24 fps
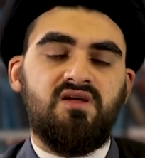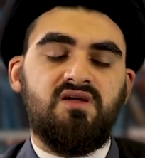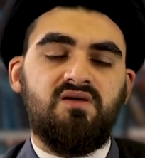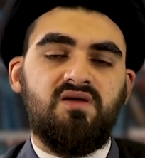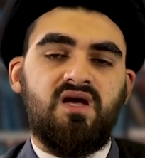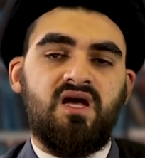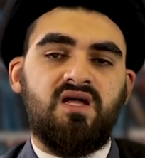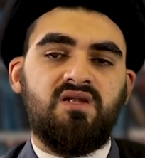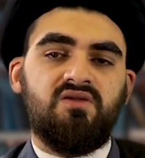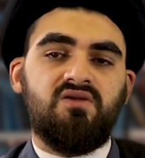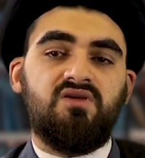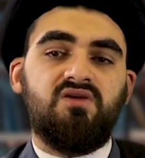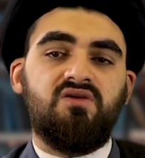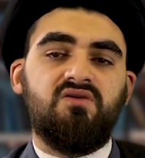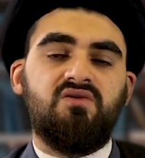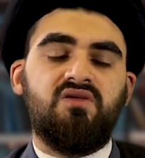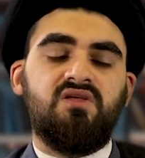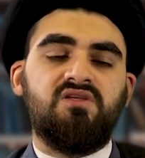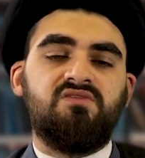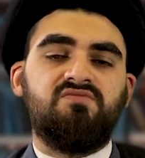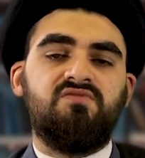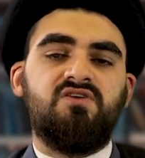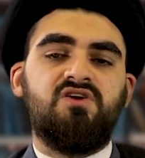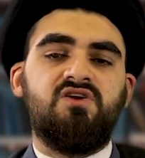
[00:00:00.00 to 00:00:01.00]
And
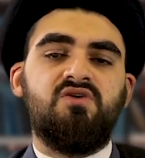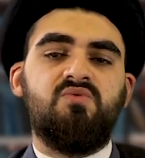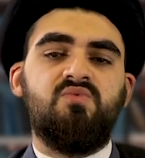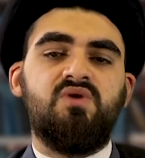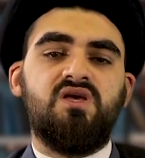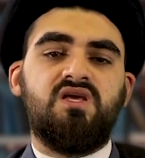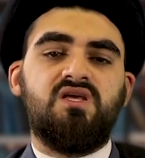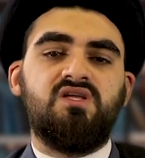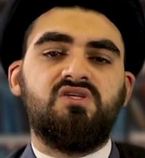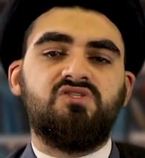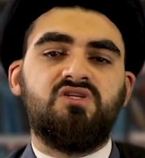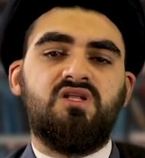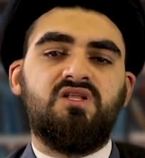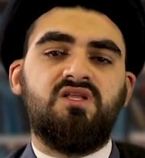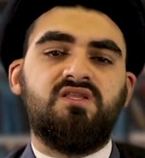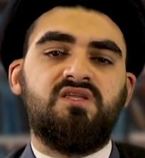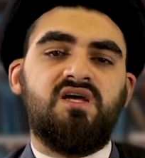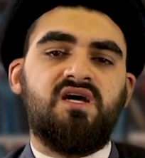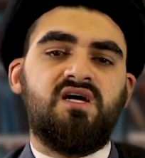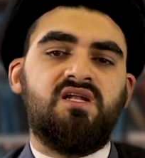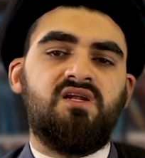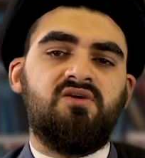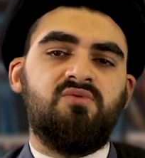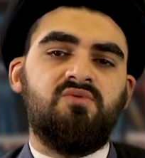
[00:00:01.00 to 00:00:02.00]
is very weak. Inshallah
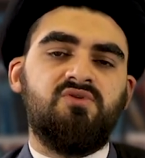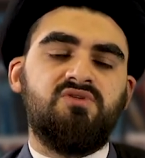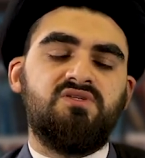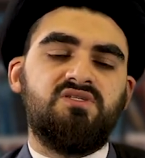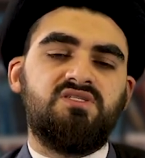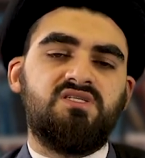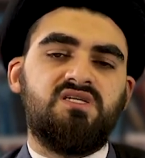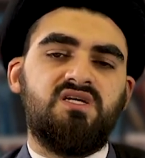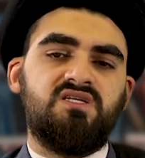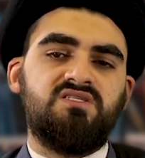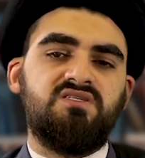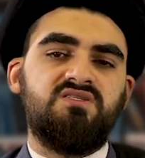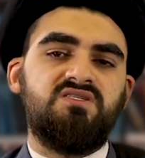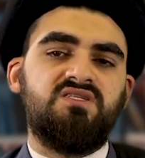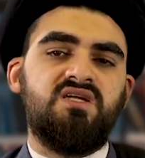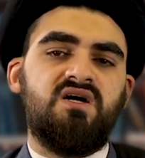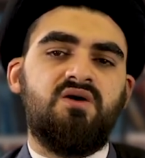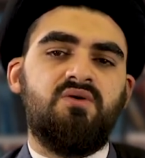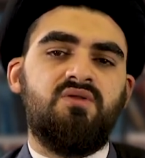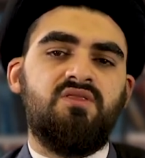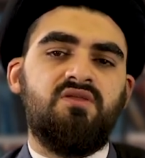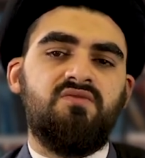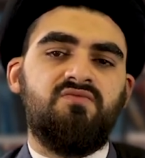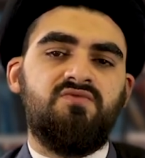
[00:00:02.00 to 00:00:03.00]
ta'ala, we'll discuss this down
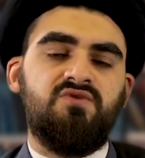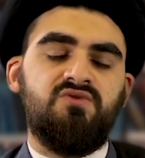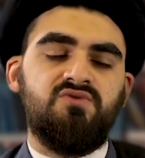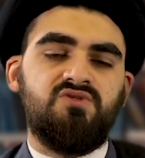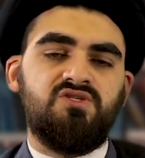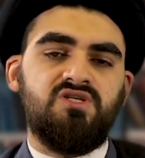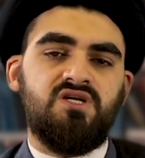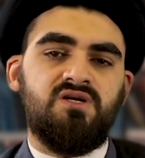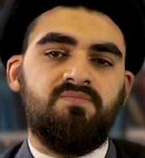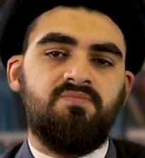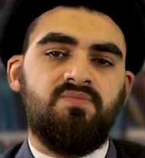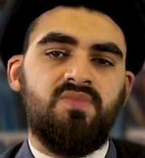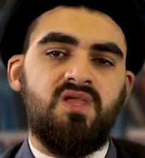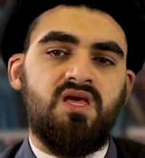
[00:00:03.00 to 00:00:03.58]
in the future.